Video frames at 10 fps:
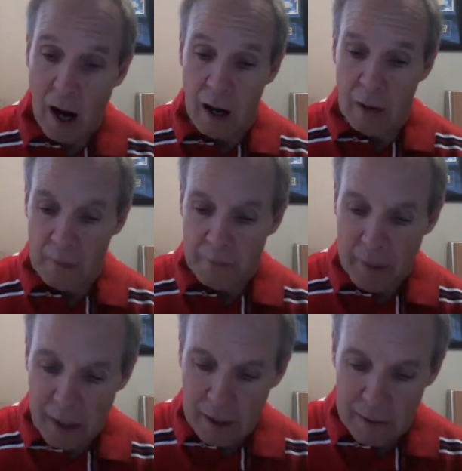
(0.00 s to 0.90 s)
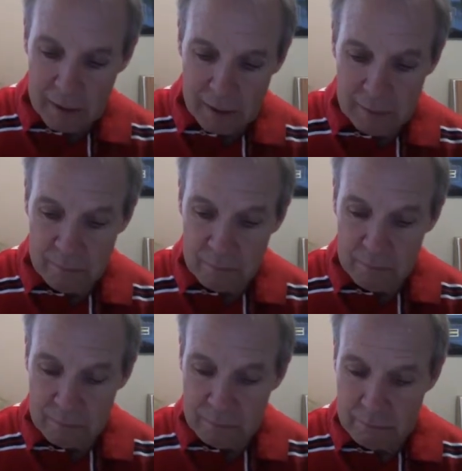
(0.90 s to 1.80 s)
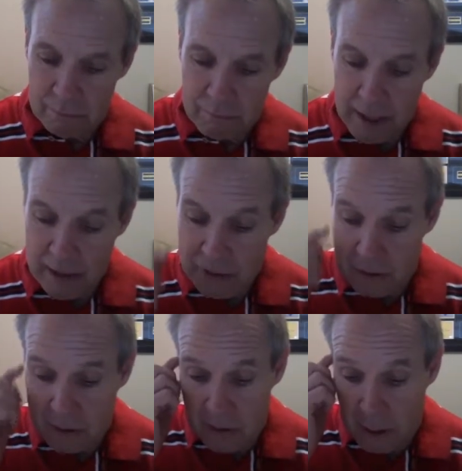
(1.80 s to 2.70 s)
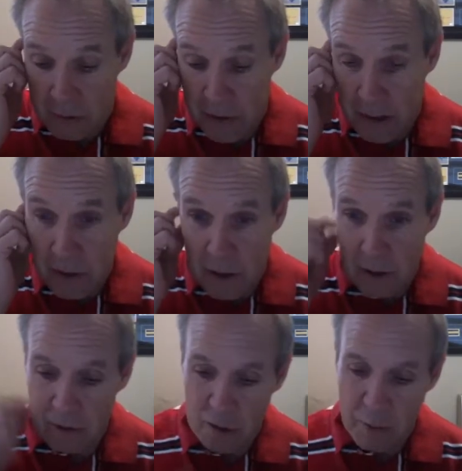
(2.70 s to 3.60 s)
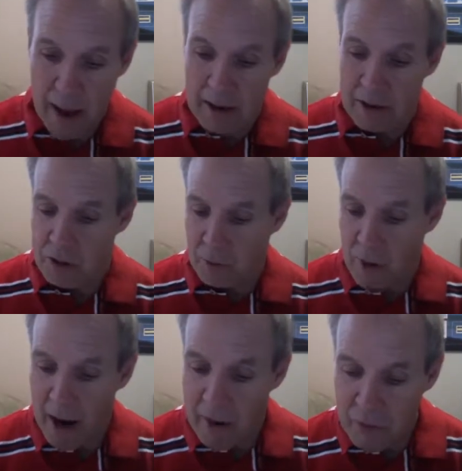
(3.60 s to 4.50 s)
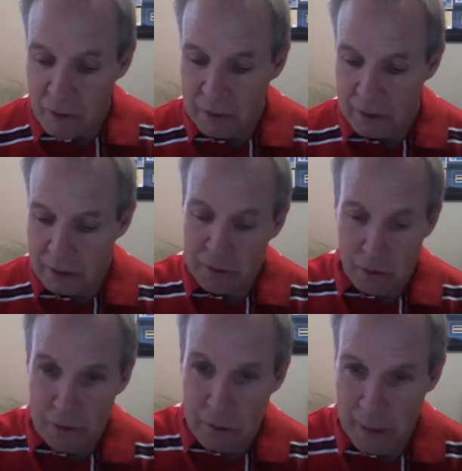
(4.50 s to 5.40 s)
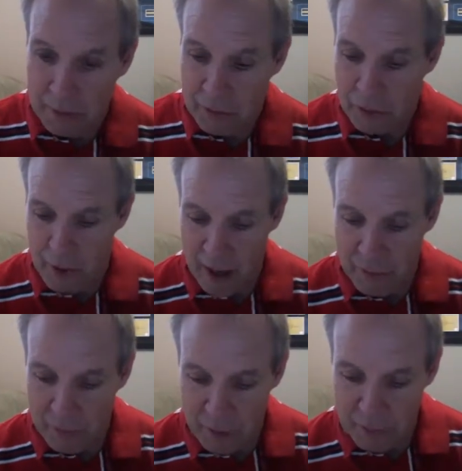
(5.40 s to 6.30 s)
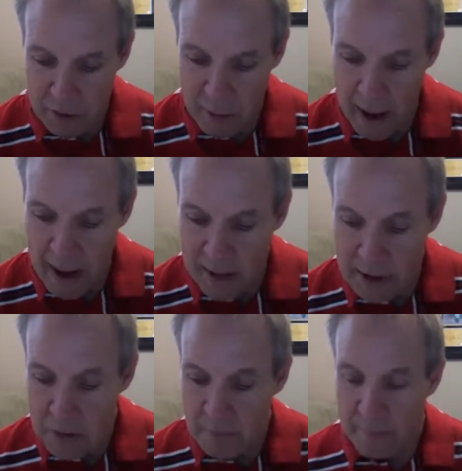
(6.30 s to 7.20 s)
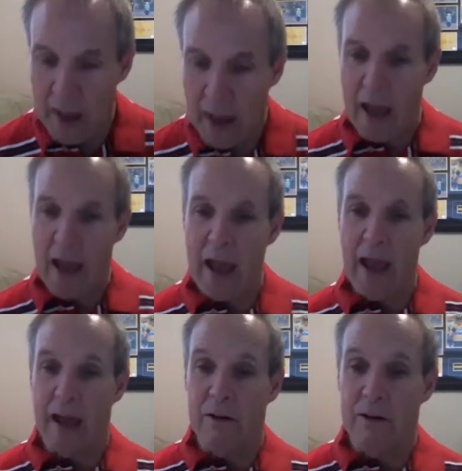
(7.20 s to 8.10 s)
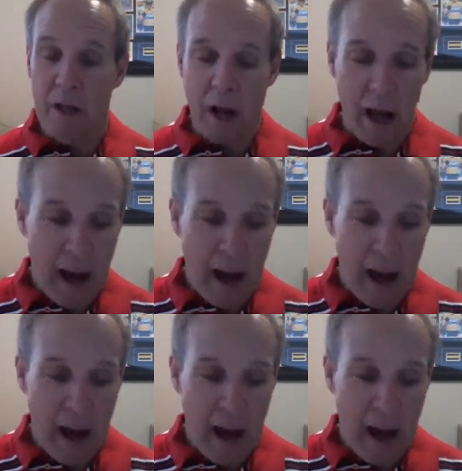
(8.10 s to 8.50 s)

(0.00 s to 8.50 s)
The next subsection is called Spanish Arrival, and of course about the arrival of the Spanish and